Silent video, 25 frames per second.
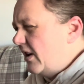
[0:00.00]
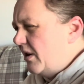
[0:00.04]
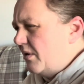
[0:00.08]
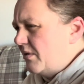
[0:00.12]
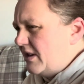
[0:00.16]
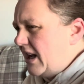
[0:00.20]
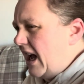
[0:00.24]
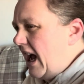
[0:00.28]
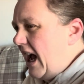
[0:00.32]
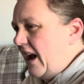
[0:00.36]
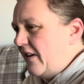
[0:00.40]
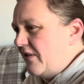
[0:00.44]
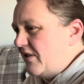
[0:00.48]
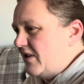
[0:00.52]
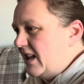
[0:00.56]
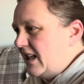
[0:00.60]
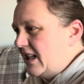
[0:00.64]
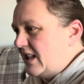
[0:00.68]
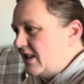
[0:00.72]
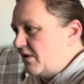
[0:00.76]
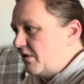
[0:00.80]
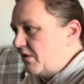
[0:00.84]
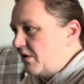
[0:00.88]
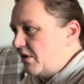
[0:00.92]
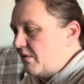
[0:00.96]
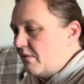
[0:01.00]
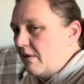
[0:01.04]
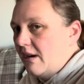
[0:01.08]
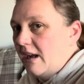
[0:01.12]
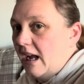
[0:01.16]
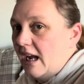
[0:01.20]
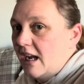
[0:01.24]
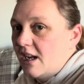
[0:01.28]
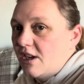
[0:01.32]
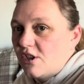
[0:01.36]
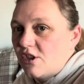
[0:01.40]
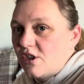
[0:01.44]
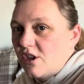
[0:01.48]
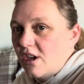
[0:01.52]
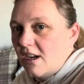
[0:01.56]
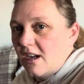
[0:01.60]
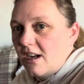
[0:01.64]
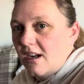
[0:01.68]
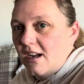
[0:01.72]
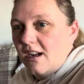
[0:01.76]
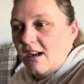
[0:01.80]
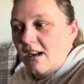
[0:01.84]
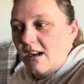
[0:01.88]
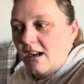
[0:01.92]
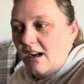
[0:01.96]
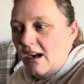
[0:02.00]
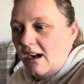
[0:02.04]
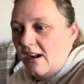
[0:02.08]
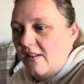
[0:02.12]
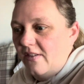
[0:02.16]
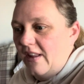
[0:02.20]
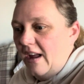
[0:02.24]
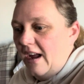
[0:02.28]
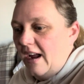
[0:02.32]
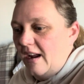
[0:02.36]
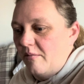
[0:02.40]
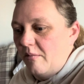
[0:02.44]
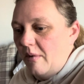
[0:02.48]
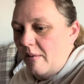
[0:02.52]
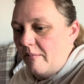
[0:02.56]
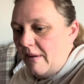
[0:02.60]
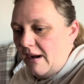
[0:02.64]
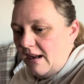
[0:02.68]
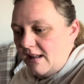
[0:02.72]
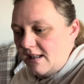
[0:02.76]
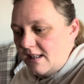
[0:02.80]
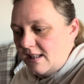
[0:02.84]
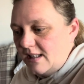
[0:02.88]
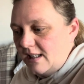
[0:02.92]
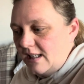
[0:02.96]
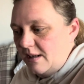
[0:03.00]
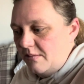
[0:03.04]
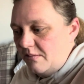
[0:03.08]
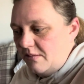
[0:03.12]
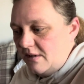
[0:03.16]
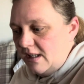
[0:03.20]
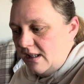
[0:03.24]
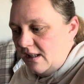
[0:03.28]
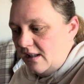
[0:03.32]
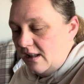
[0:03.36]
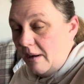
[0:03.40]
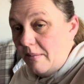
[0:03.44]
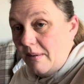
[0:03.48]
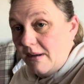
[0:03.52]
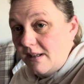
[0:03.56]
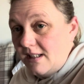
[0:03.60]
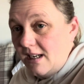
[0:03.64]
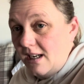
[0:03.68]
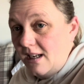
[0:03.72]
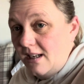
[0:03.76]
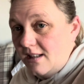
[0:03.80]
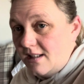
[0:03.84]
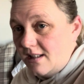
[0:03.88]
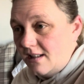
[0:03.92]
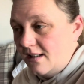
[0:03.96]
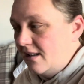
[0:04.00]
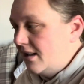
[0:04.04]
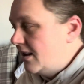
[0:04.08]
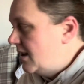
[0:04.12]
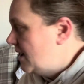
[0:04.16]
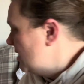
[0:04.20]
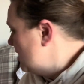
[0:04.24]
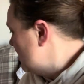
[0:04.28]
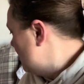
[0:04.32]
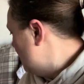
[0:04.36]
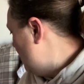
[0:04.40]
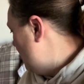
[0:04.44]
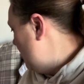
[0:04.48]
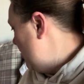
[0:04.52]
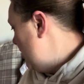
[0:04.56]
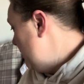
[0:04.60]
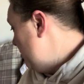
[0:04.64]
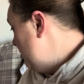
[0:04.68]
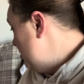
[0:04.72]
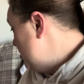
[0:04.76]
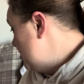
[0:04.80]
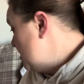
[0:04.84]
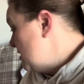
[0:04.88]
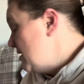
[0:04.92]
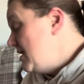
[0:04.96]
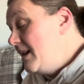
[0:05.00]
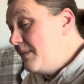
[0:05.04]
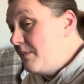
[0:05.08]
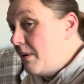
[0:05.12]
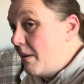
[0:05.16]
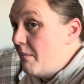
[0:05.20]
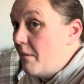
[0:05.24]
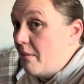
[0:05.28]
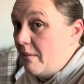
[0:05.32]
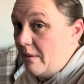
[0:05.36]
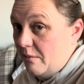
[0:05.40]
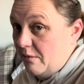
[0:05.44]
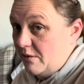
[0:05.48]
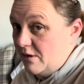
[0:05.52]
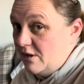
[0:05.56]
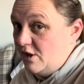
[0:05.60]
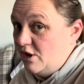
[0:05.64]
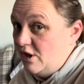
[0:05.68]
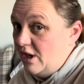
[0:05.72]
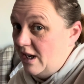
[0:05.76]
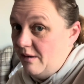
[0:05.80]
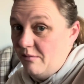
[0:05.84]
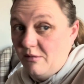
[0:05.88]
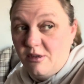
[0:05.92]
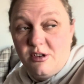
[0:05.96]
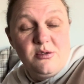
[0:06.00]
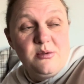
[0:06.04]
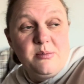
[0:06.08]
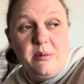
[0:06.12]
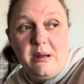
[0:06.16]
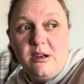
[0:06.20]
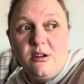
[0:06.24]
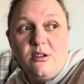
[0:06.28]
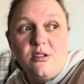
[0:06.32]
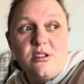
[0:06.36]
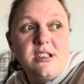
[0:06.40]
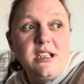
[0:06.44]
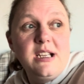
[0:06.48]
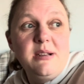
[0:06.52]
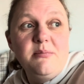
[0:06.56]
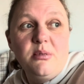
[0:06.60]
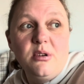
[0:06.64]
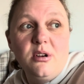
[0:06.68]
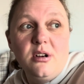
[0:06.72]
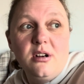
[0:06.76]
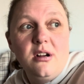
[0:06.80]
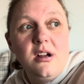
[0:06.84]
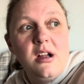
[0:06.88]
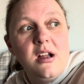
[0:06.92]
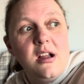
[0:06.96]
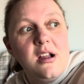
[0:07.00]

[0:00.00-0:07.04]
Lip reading: was 6:30 till 3ish, and then went back to sleep till 8:30. Although we wanted to sleep on Mummy, wasn't she? Which was a bit naughty, but